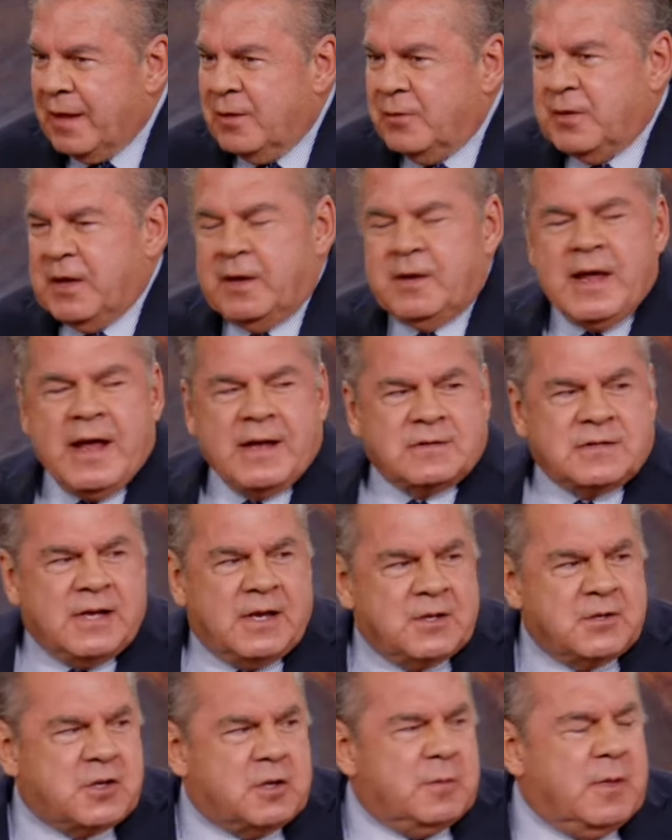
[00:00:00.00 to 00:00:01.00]
Then that
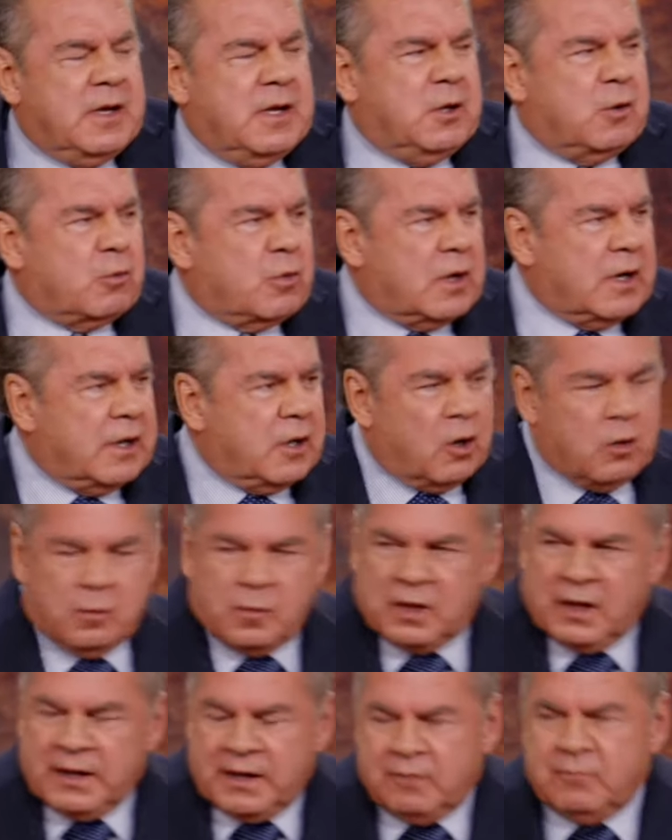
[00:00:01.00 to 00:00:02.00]
says to me, you really don't
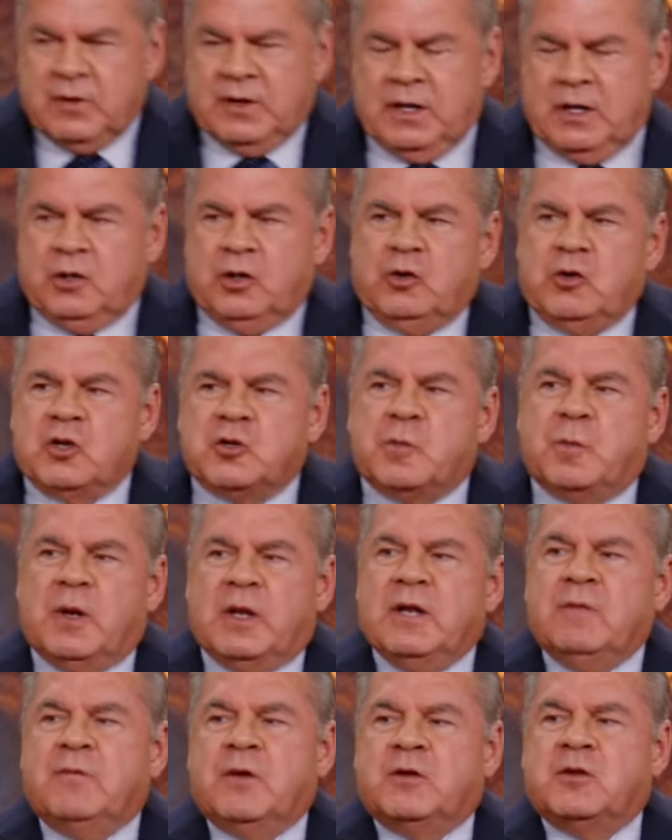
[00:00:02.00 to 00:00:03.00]
believe in it. You just
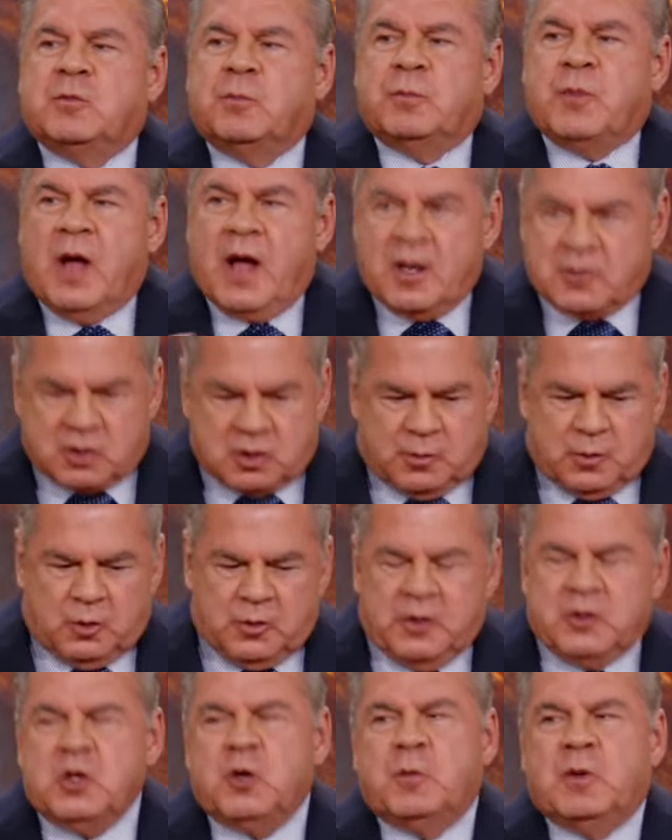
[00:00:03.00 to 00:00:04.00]
believe it's
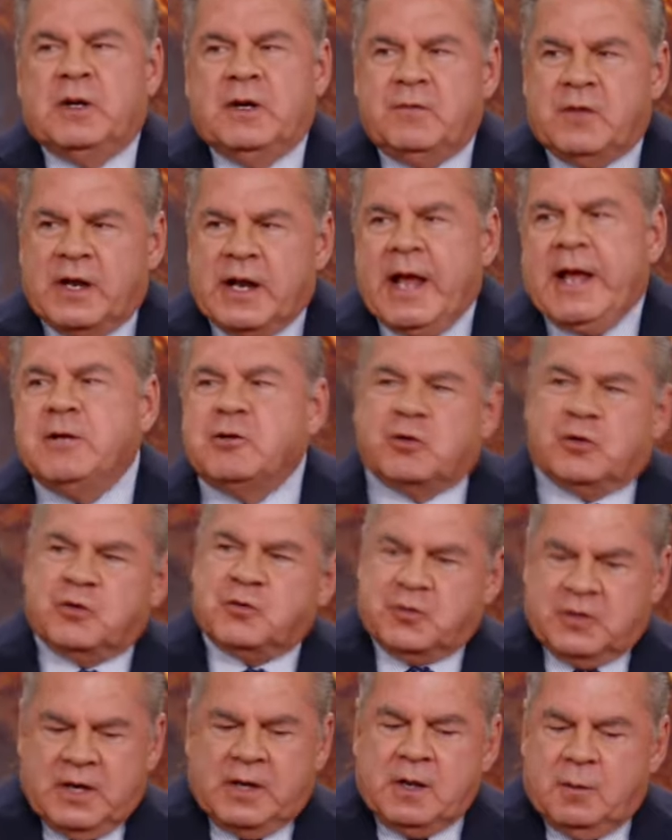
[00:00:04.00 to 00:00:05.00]
possible, and you believe that angels
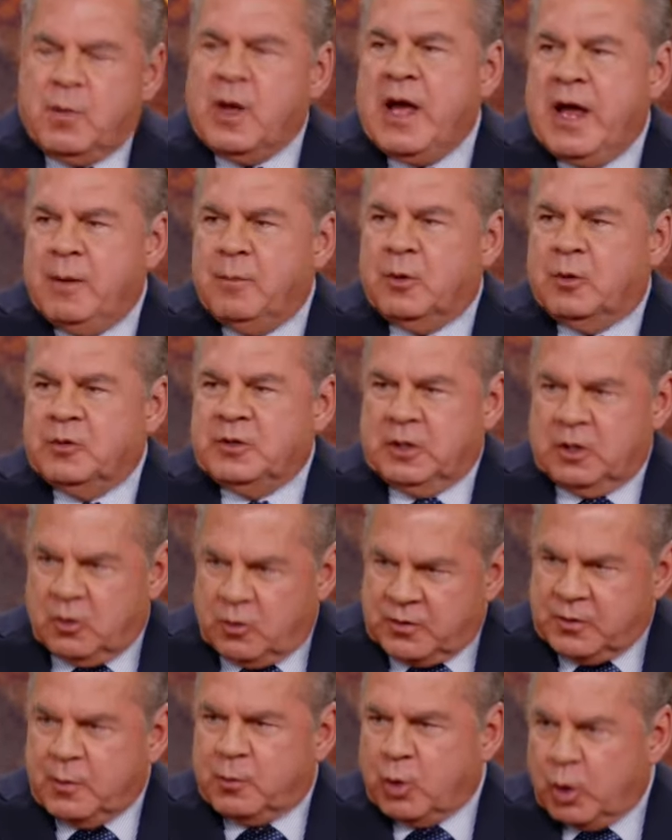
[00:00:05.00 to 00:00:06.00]
is in the Bible. You
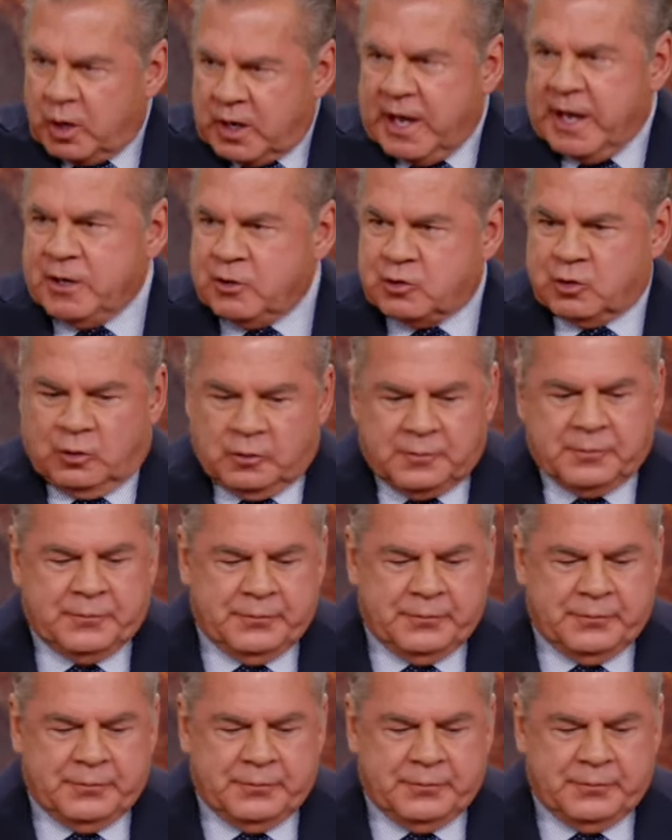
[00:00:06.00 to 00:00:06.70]
know the word angel.